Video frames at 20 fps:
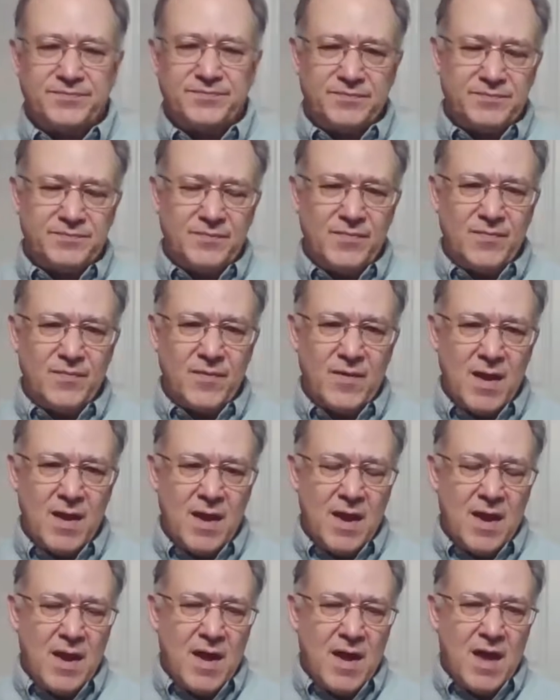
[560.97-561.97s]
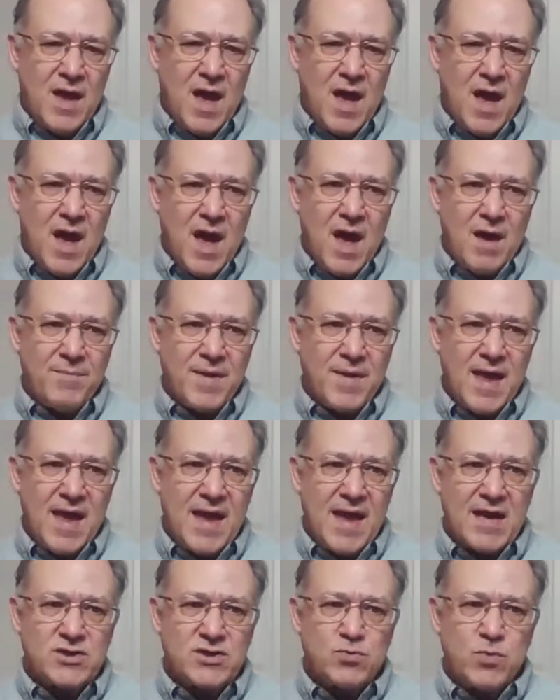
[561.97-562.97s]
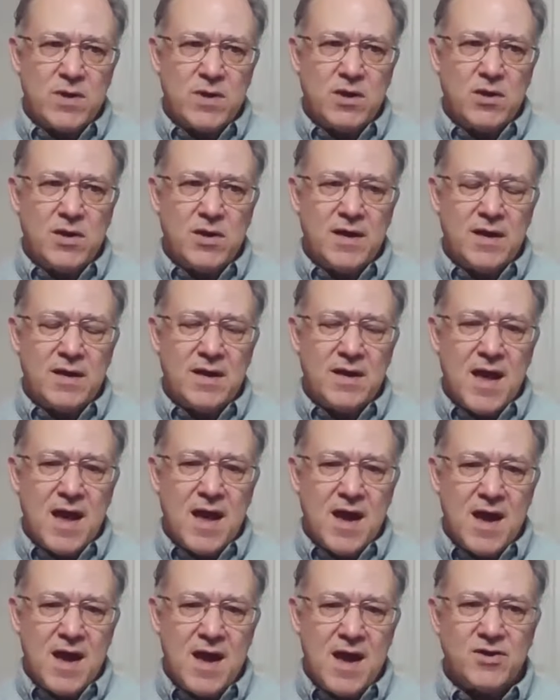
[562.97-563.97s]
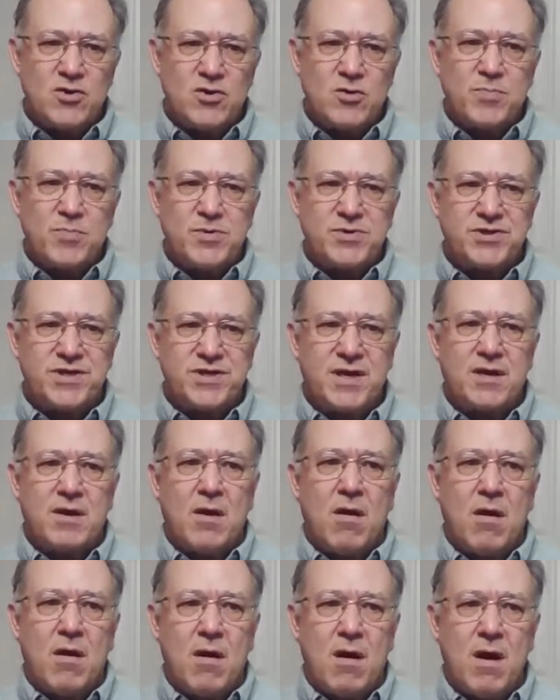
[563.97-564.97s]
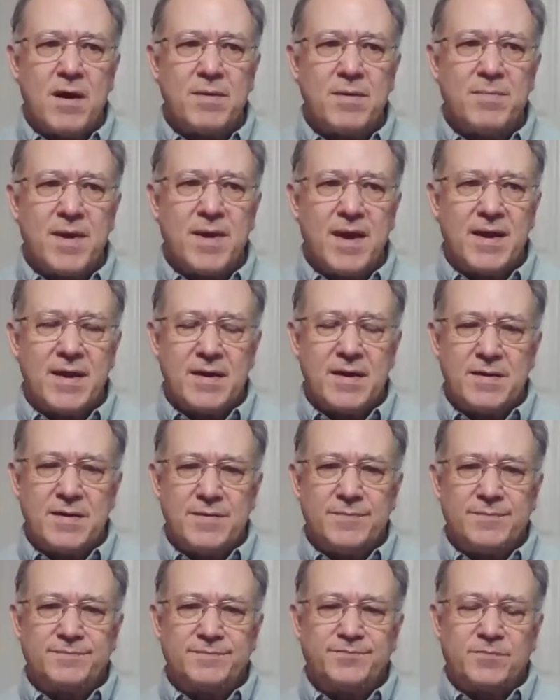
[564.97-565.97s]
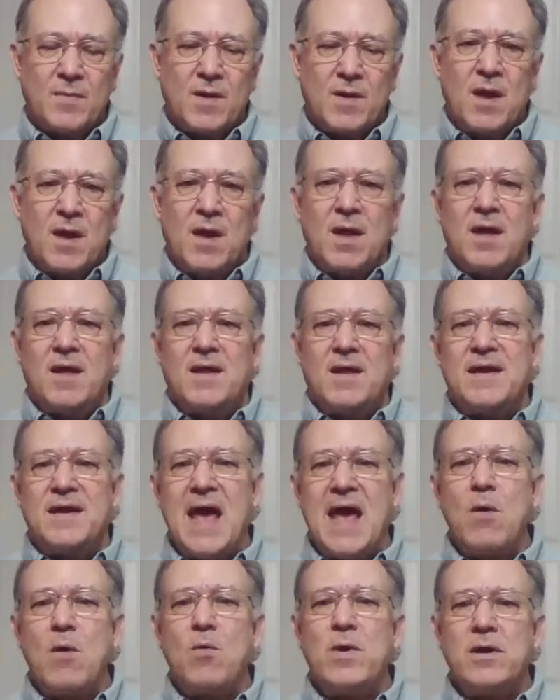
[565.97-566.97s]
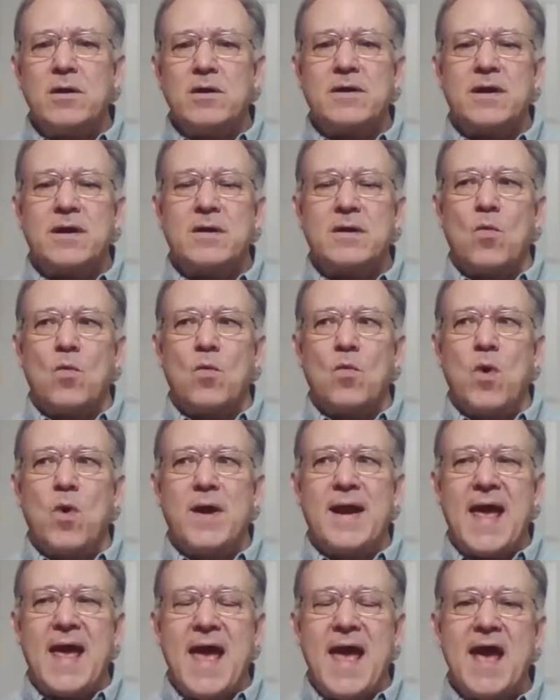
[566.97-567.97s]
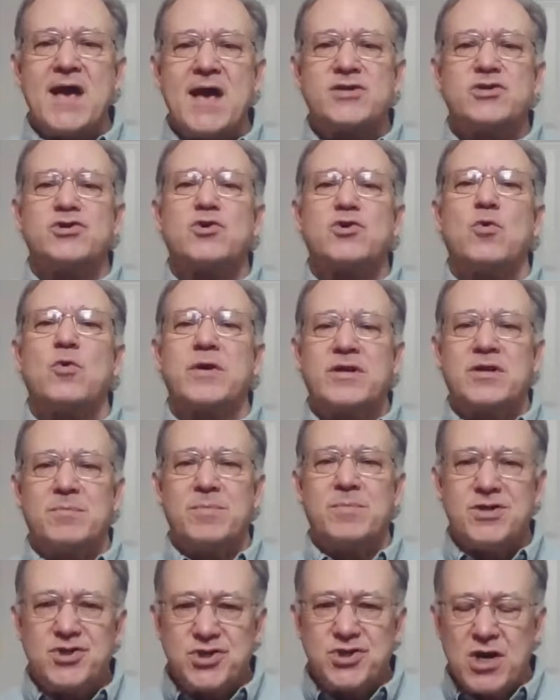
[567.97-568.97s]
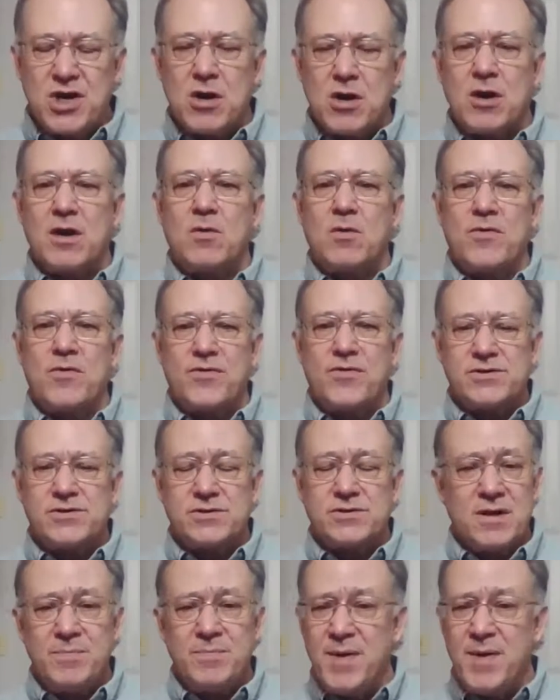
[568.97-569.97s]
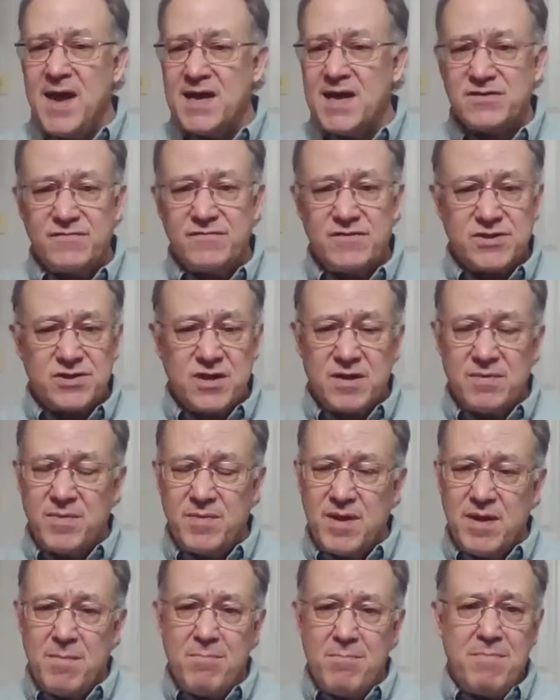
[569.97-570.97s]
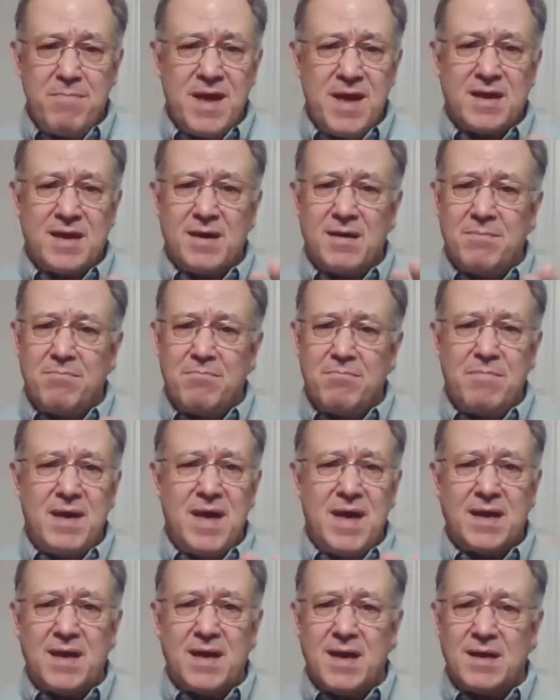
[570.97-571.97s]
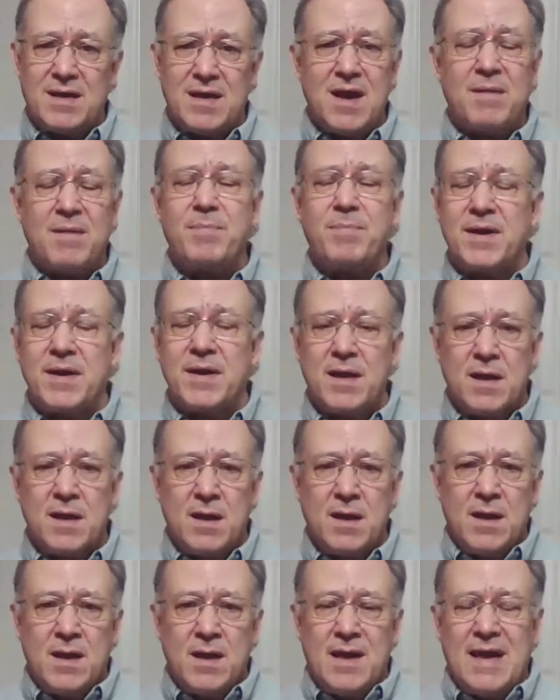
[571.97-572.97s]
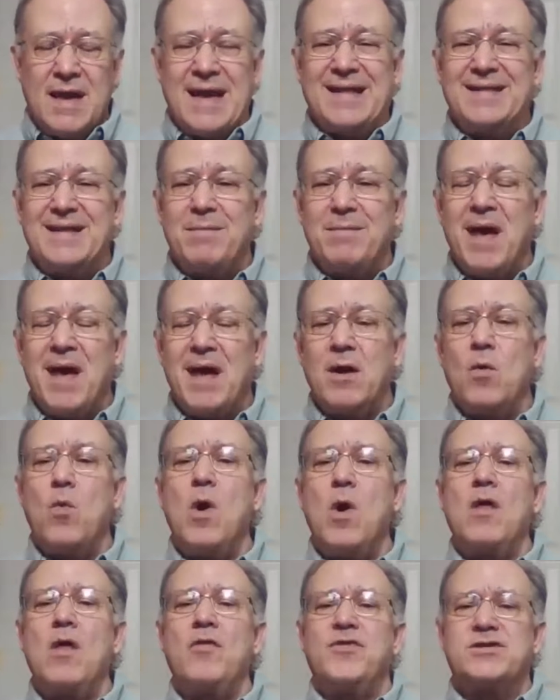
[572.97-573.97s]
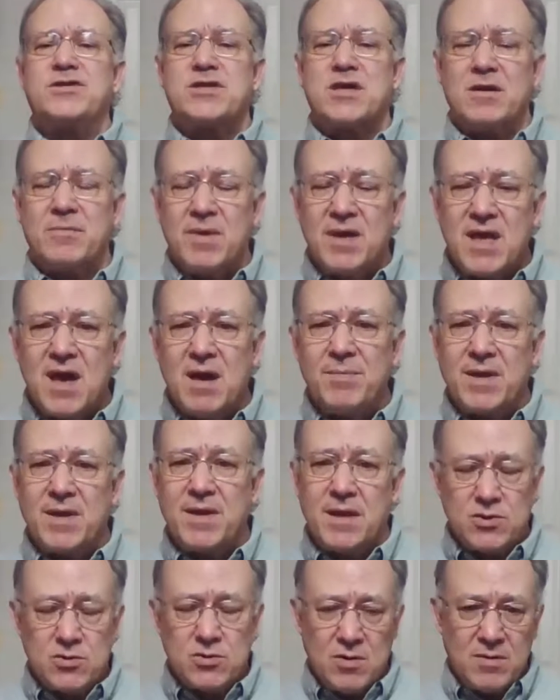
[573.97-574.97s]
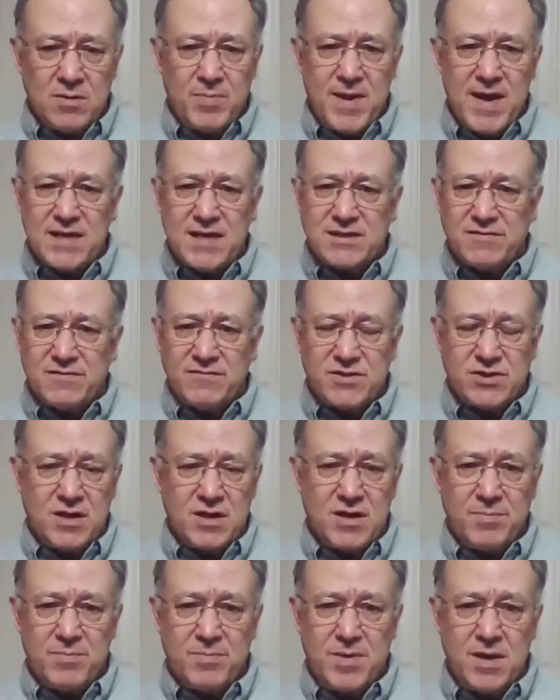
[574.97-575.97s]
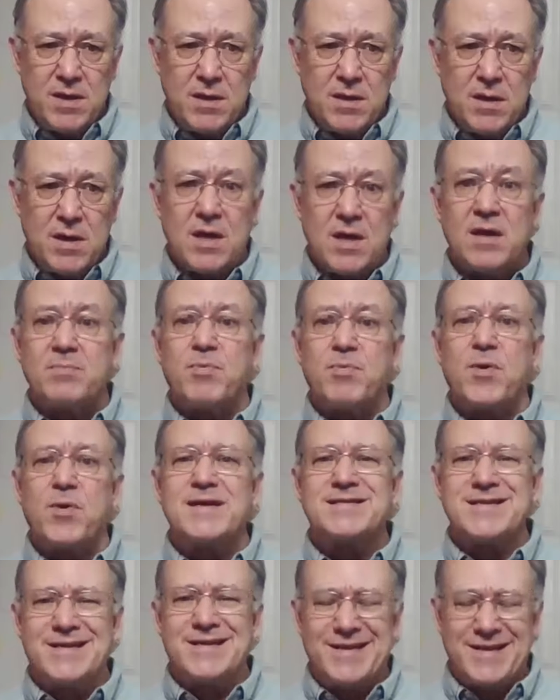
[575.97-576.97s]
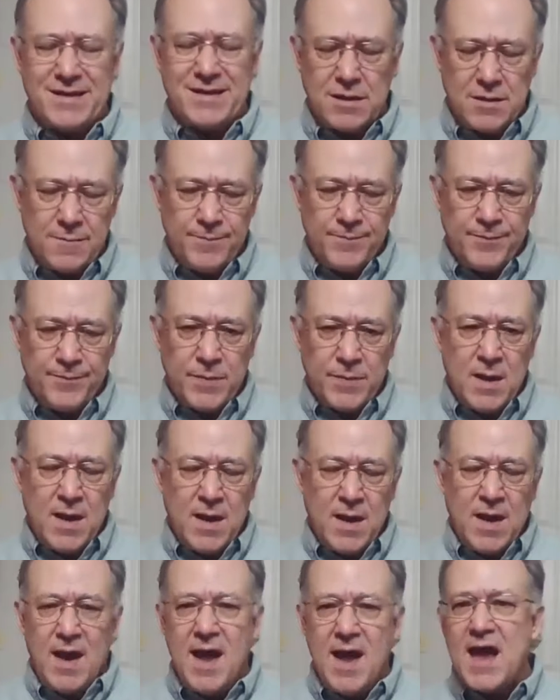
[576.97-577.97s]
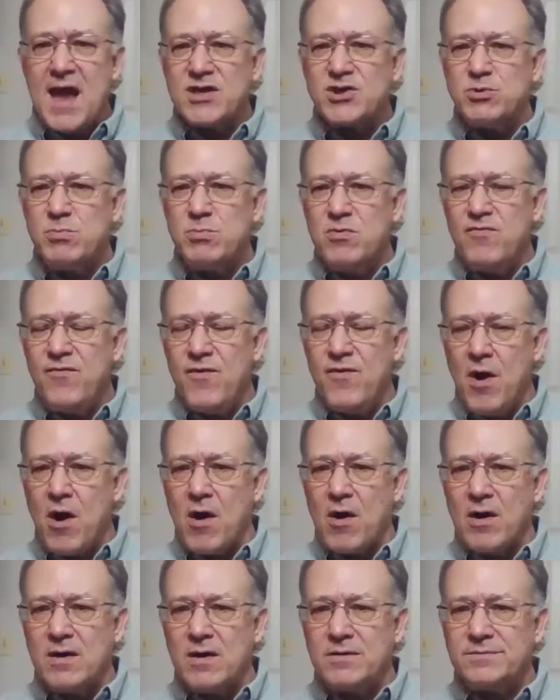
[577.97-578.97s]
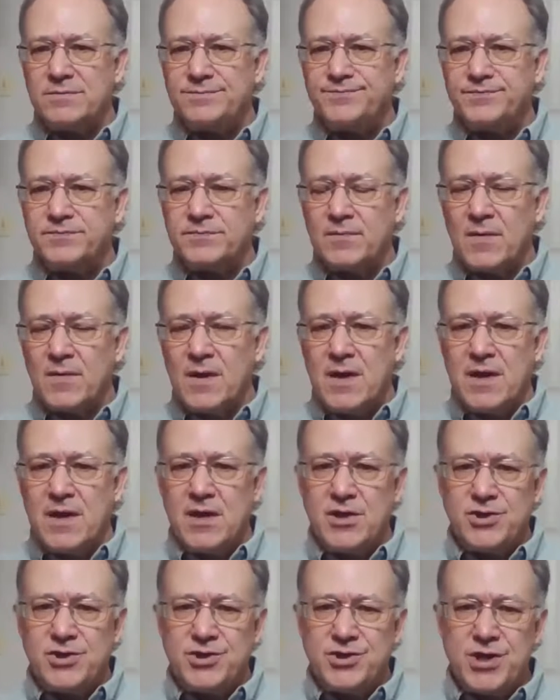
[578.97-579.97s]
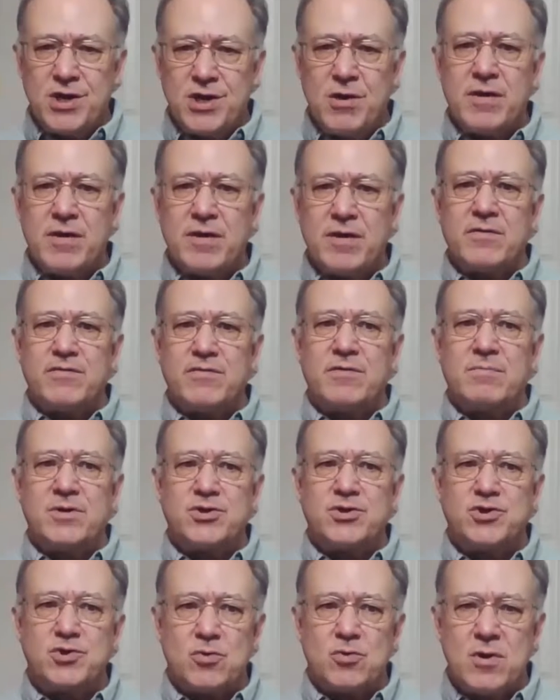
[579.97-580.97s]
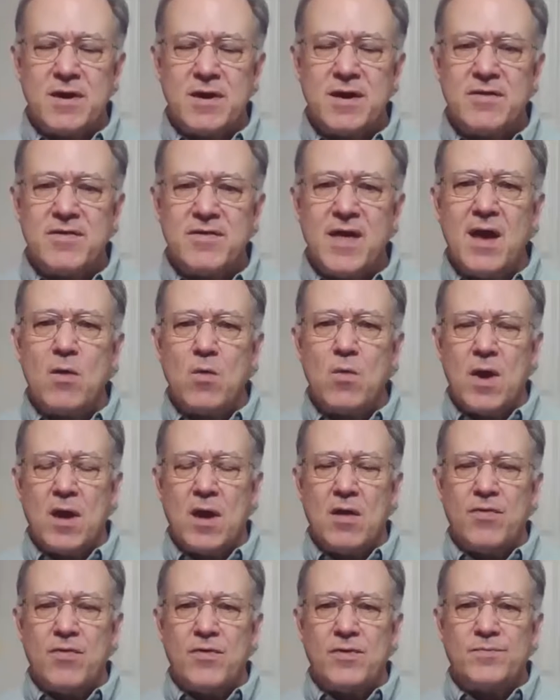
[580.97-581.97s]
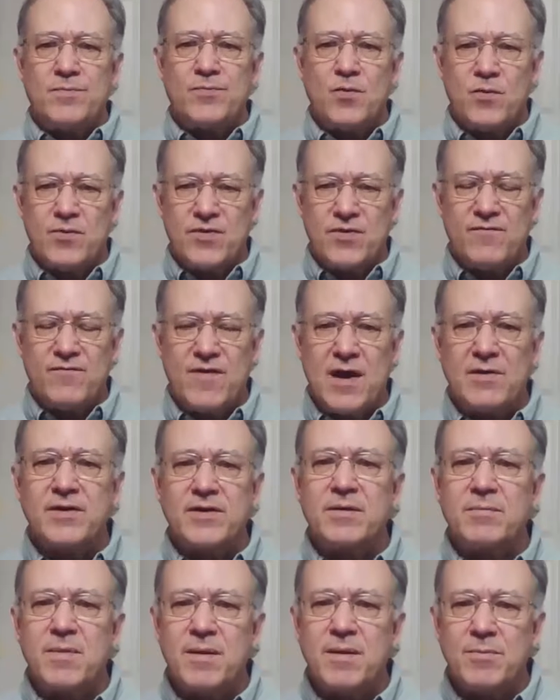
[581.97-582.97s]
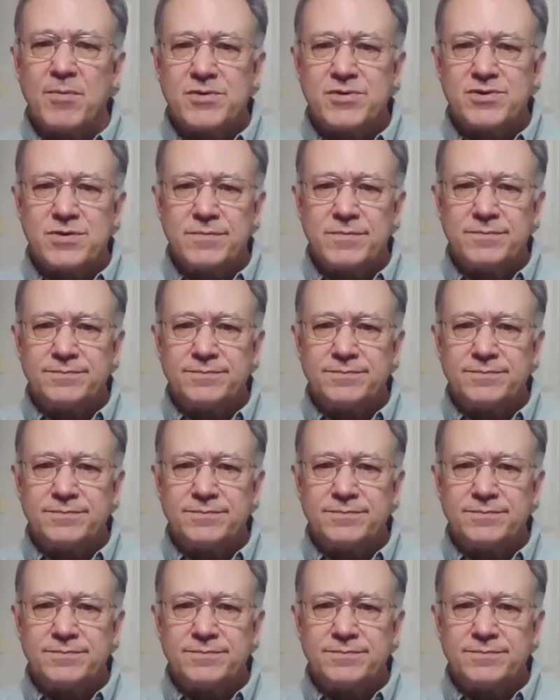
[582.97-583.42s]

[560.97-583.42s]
And as we look at 100% automated, now we look at what Ash is going to be sharing with us. Onpassive is going to be a mega, mega company. And the amount of wealth that's going to be coming into Onpassive is going to be unprecedented. Ash Mufareh is sharing the majority of that wealth with the founding members.